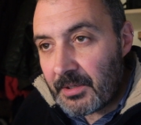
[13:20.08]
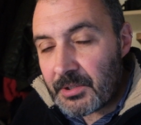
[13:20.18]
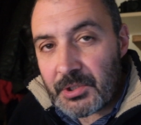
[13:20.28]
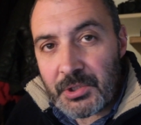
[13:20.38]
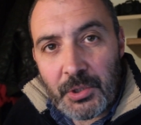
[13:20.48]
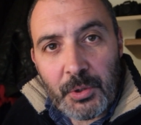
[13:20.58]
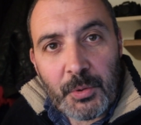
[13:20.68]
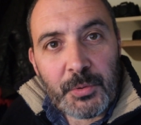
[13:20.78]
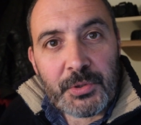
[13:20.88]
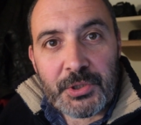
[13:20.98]

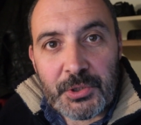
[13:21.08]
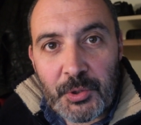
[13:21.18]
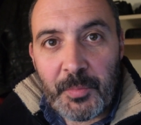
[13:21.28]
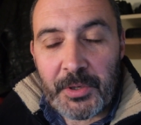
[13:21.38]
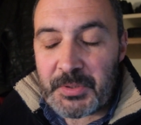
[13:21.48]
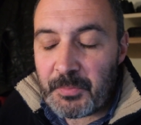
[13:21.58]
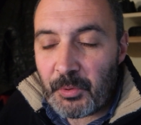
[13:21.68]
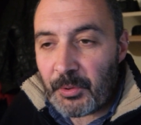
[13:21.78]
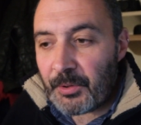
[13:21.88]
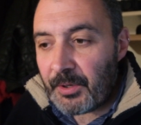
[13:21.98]
So much
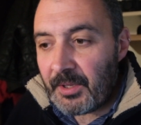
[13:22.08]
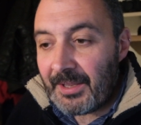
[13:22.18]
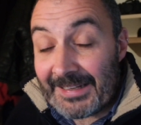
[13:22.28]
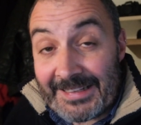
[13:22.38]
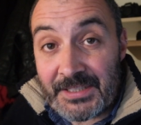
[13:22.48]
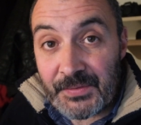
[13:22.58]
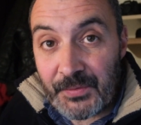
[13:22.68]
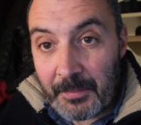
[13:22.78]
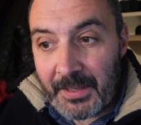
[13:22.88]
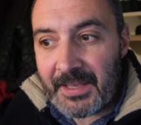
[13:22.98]
more, at least
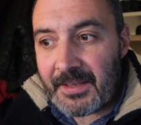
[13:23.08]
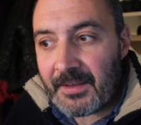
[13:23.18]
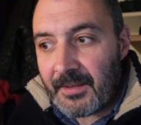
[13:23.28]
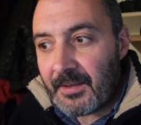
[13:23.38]
for me,